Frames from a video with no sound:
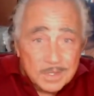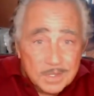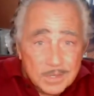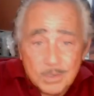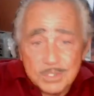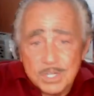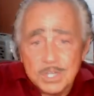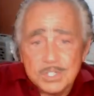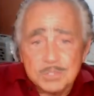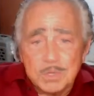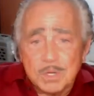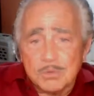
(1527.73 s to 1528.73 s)
As
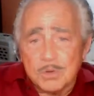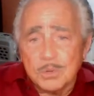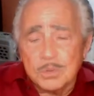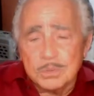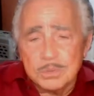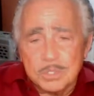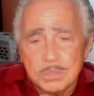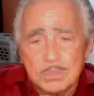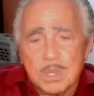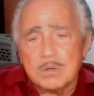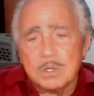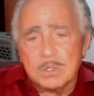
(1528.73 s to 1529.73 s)
Shakespeare wrote,
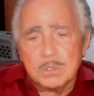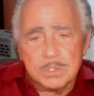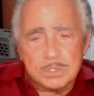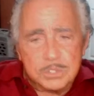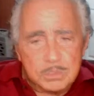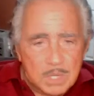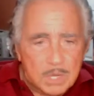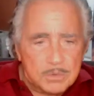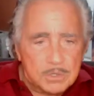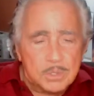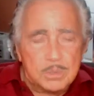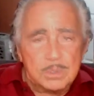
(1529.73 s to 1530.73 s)
tomorrow and
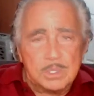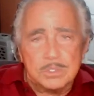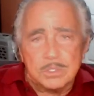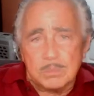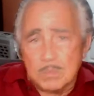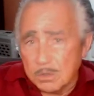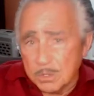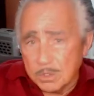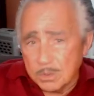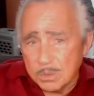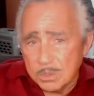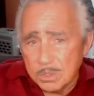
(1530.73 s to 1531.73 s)
tomorrow and
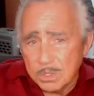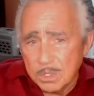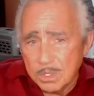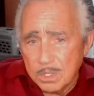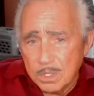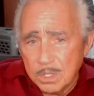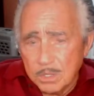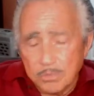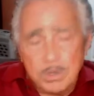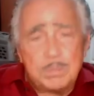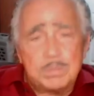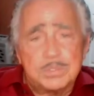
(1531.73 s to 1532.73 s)
tomorrow
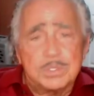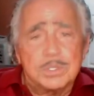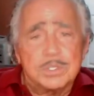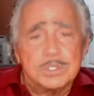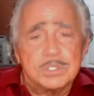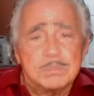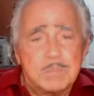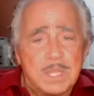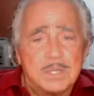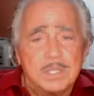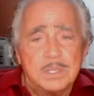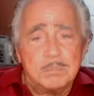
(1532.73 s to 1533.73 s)
creeps in this
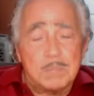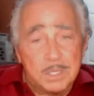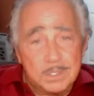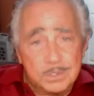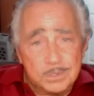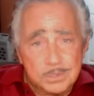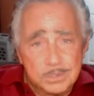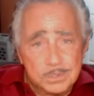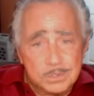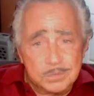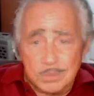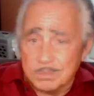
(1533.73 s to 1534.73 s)
petty pace
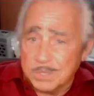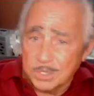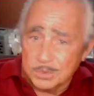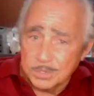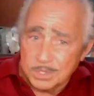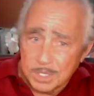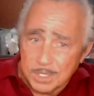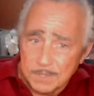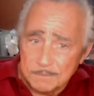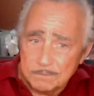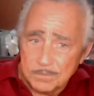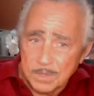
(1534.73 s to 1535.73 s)
from day to day.
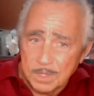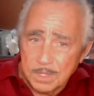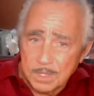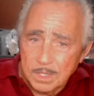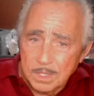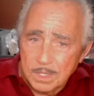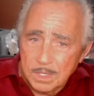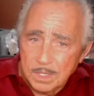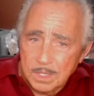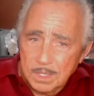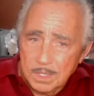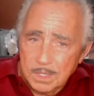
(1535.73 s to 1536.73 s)

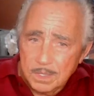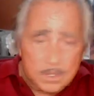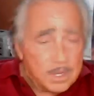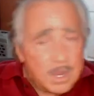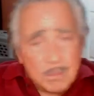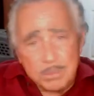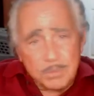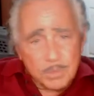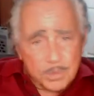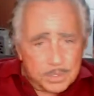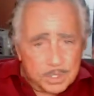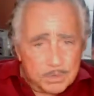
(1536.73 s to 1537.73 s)
The operative
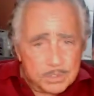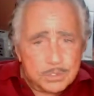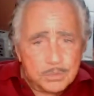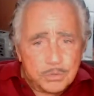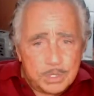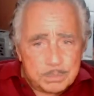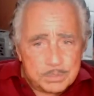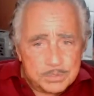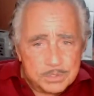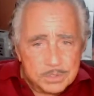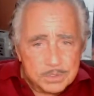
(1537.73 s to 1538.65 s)
word here is creeps.